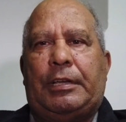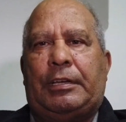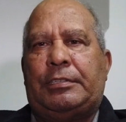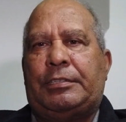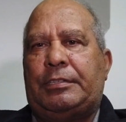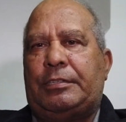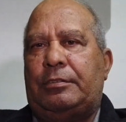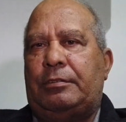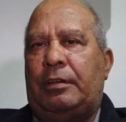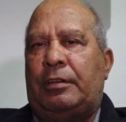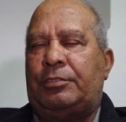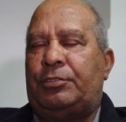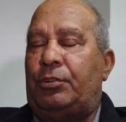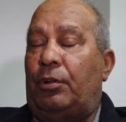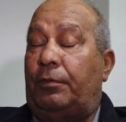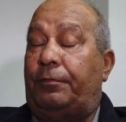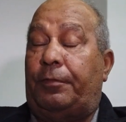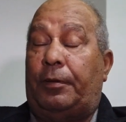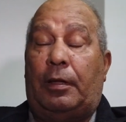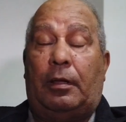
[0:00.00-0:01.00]
has
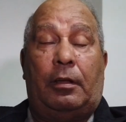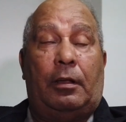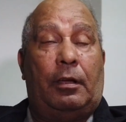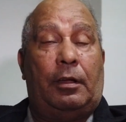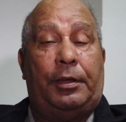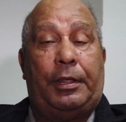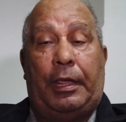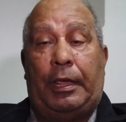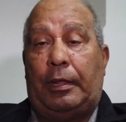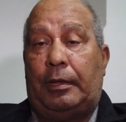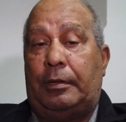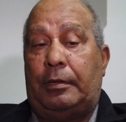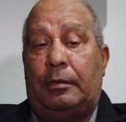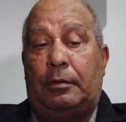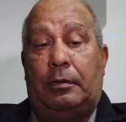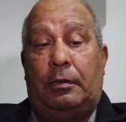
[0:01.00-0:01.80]
not found out yet